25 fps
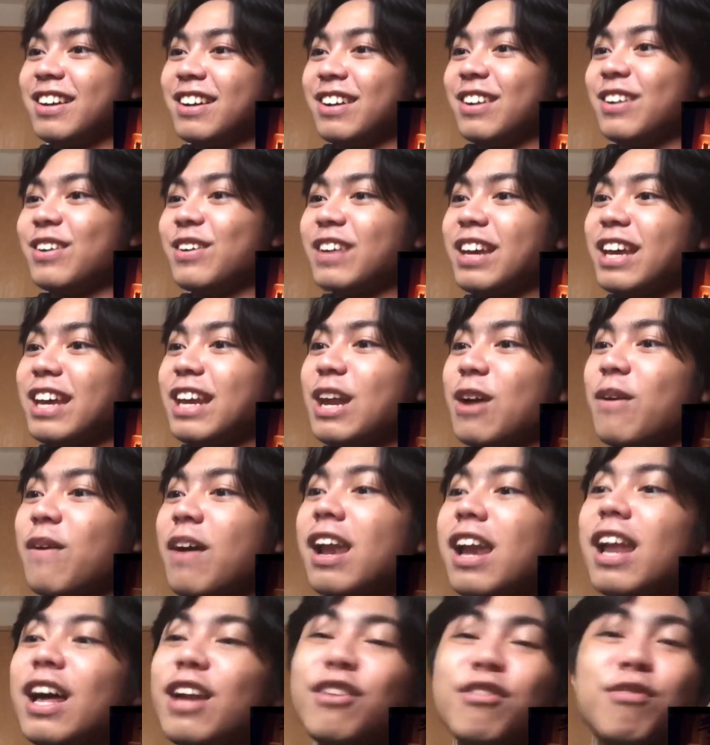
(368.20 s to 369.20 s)
Okay, now
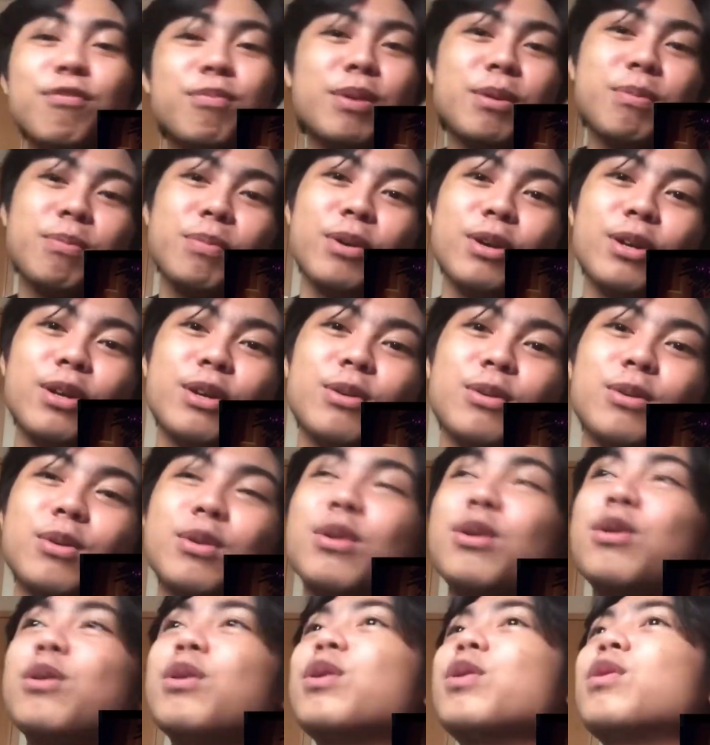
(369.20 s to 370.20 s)
a lot of people
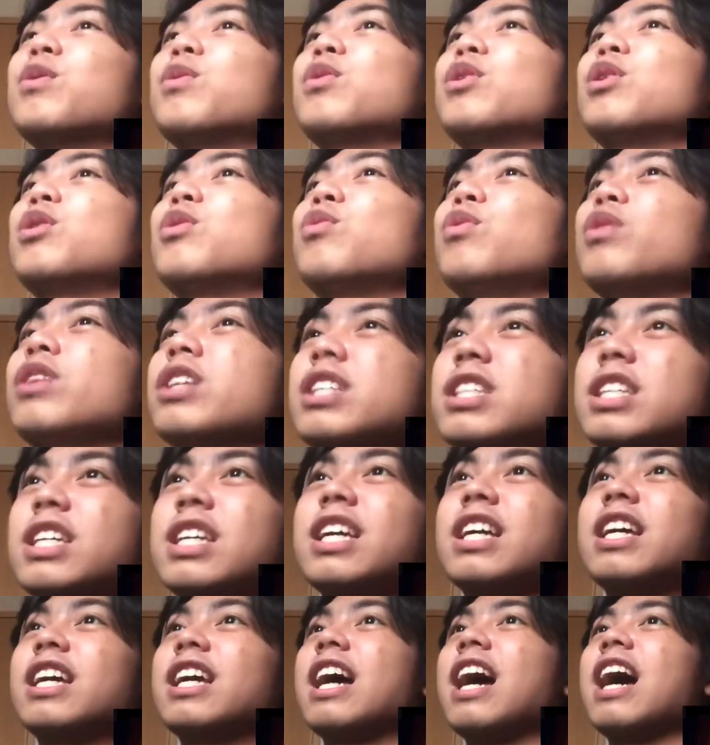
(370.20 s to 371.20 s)
were
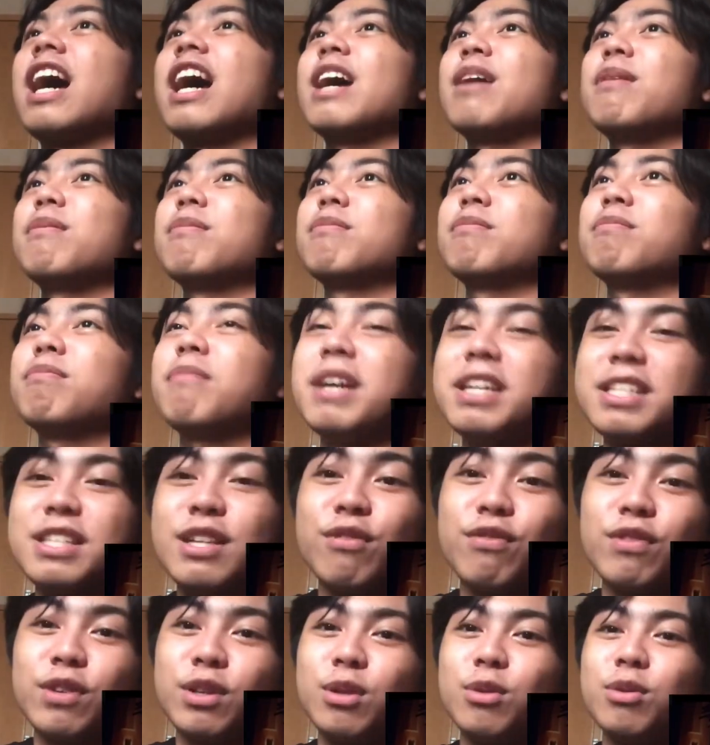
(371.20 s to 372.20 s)
wishing,
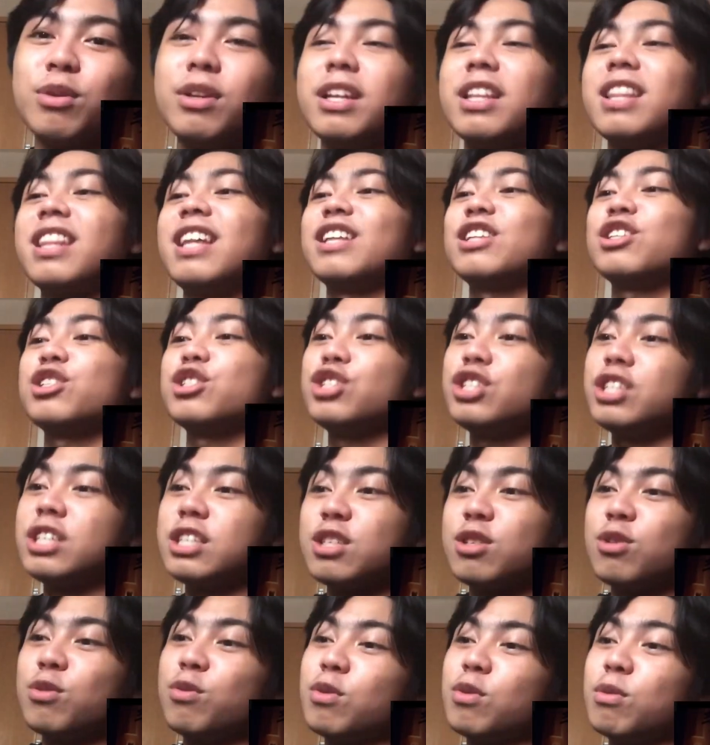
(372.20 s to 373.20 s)
myself included, that
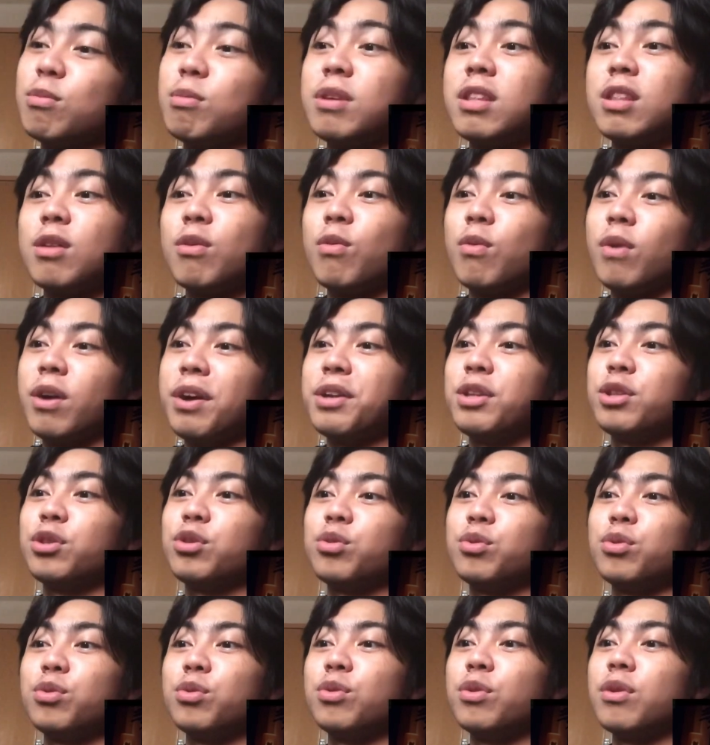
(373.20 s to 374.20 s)
Jisoo would be the one
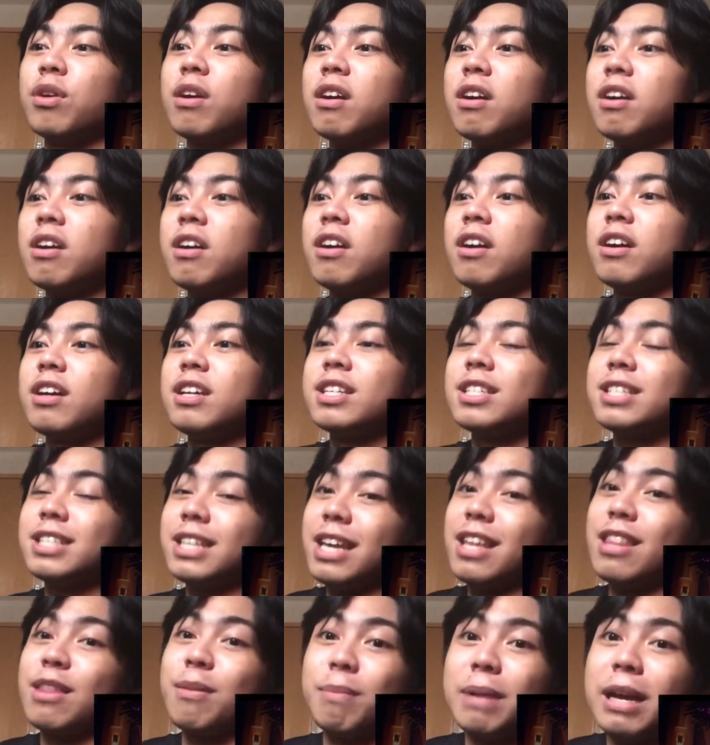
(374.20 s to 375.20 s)
to
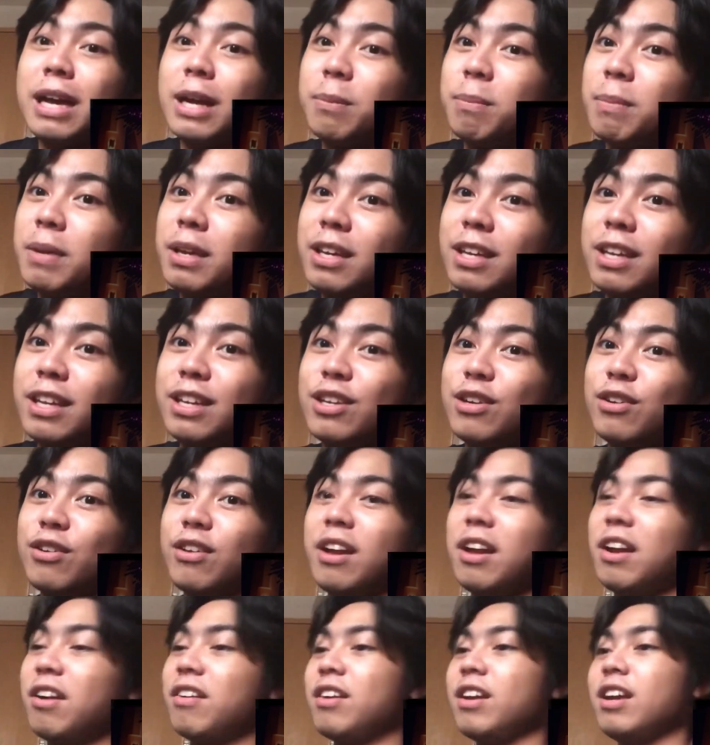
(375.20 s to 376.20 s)
say the Blackpink in your
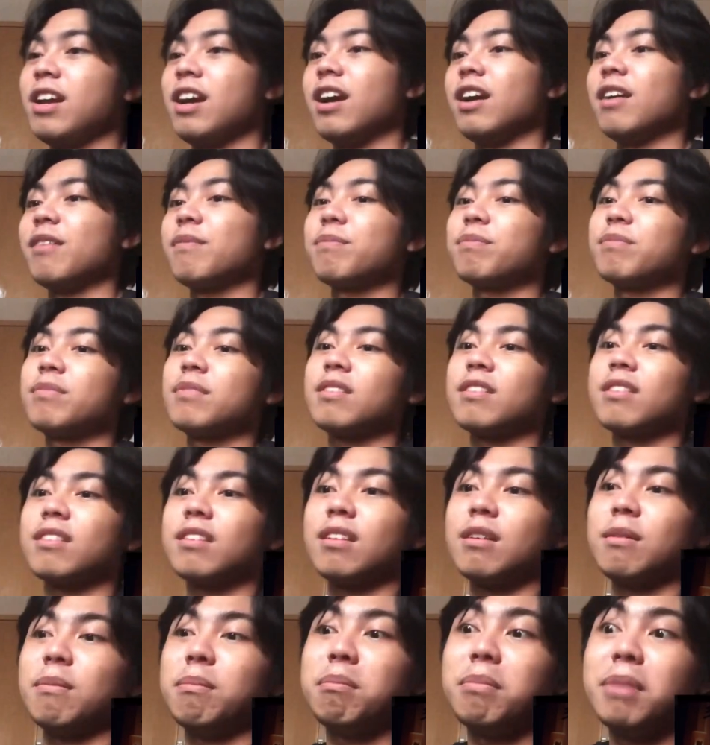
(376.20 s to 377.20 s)
area.
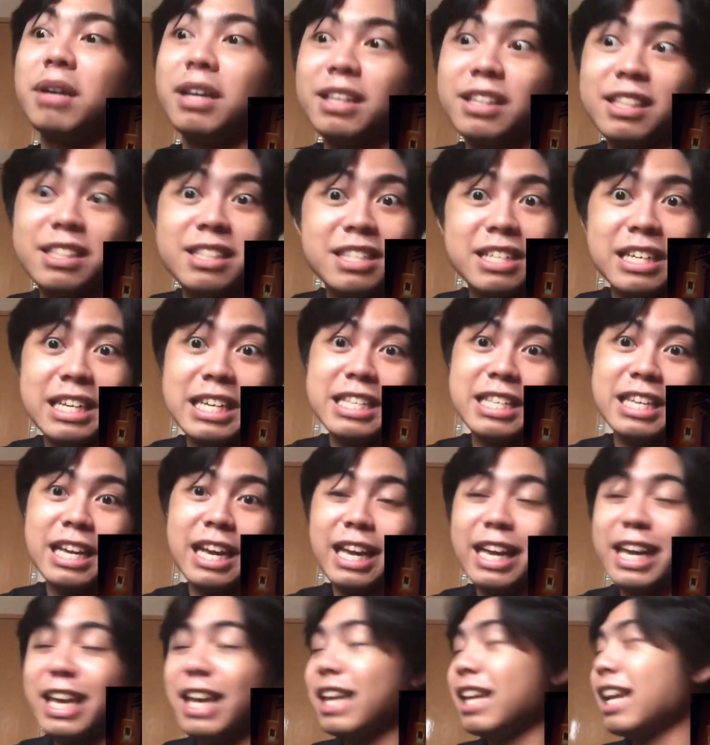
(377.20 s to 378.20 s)
But it's Lisa
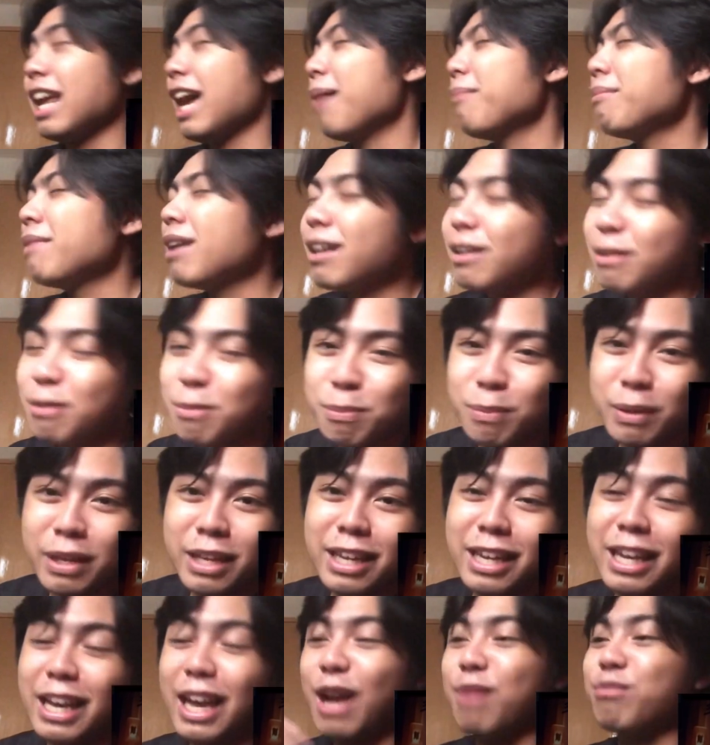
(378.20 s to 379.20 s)
again. I'm not
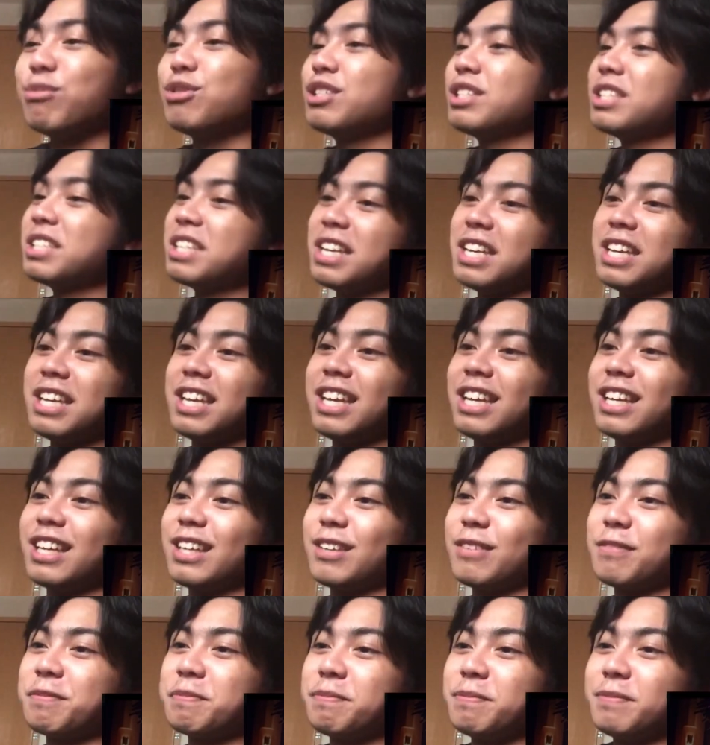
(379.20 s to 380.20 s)
complaining. I'm just
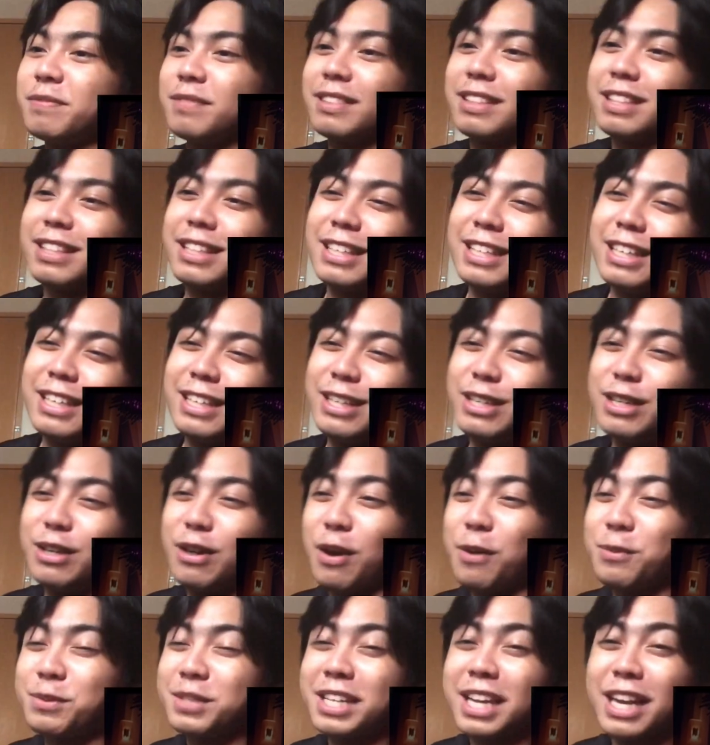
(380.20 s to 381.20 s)
saying, you know,
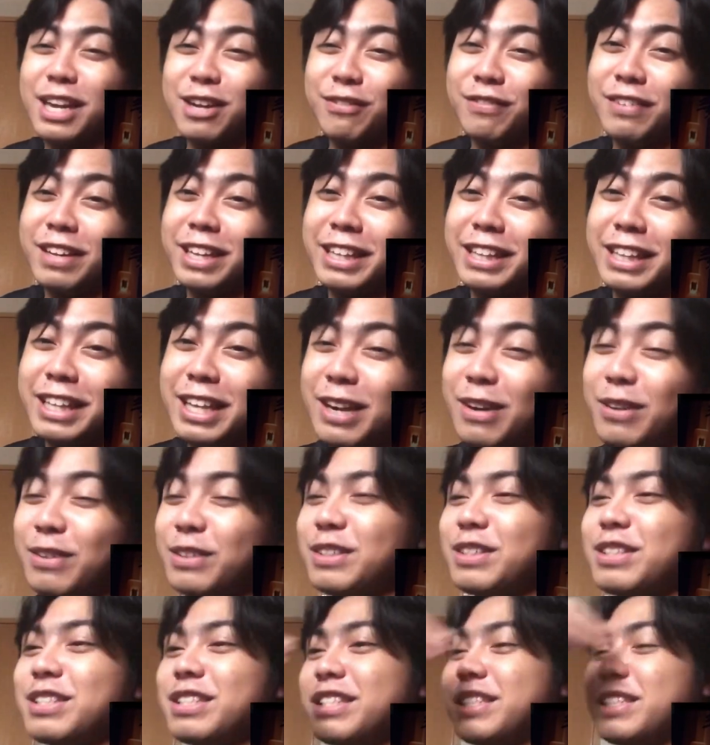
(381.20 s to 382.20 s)
I was kind of let down
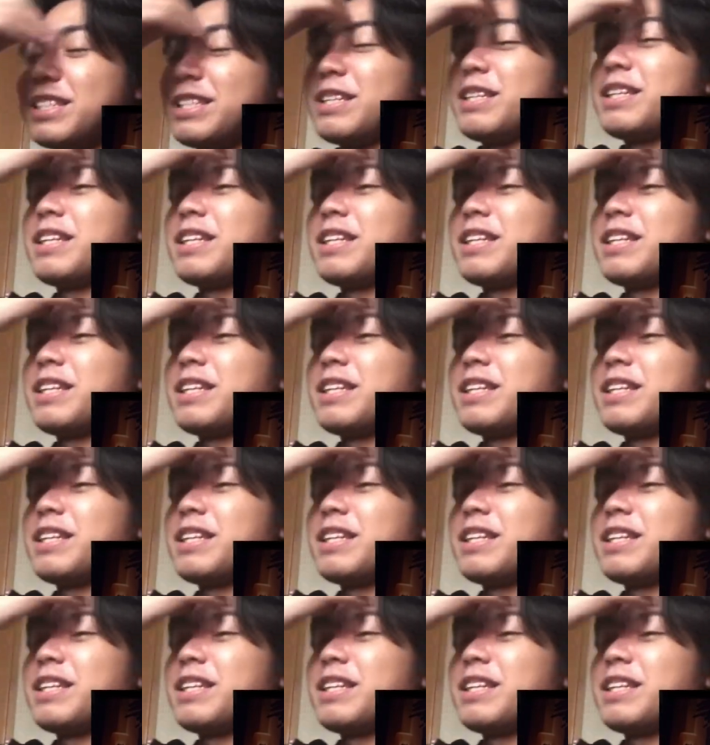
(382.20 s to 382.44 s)
because